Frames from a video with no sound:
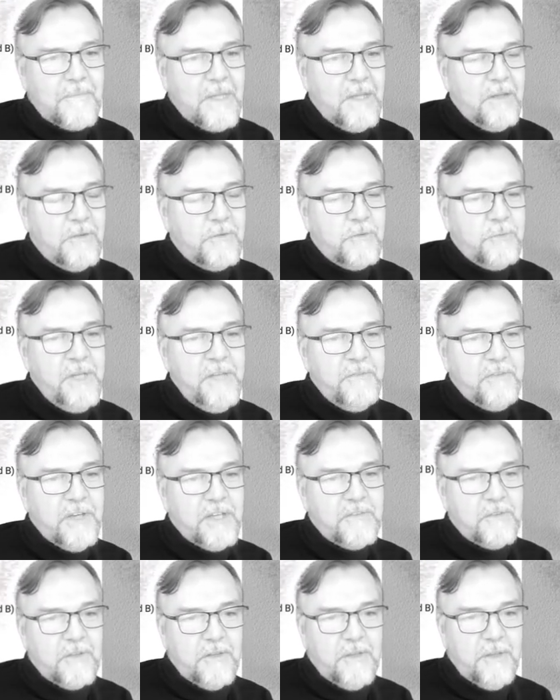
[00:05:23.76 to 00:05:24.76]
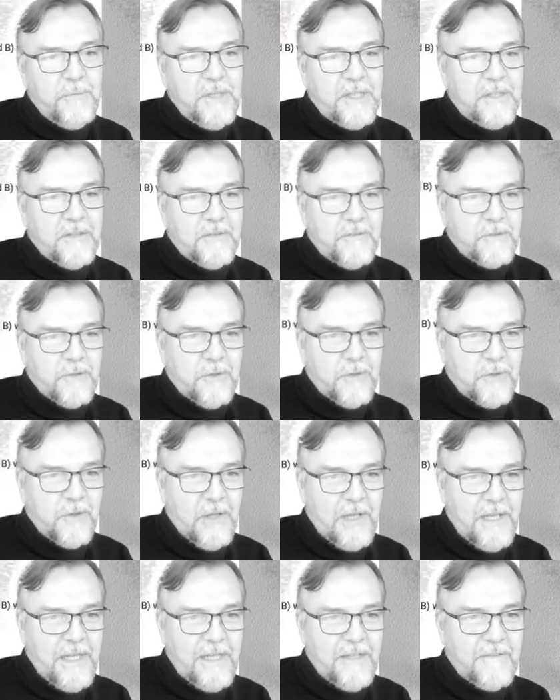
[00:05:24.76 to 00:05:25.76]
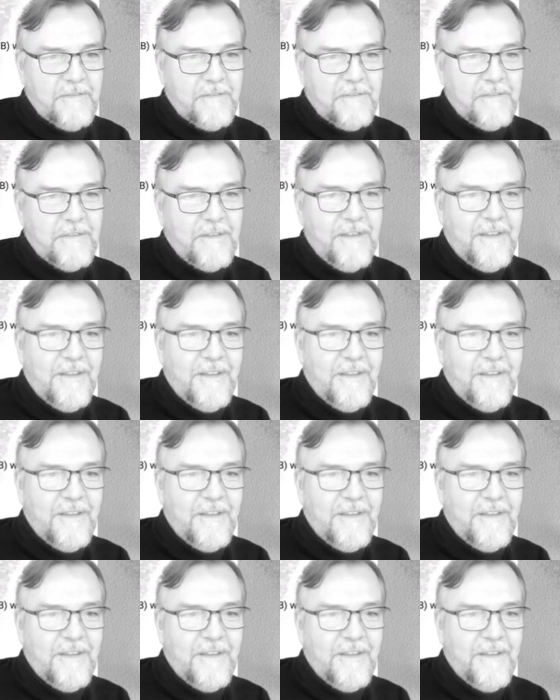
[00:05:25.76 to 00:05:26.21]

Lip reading: 3 vector, then we can sort of collect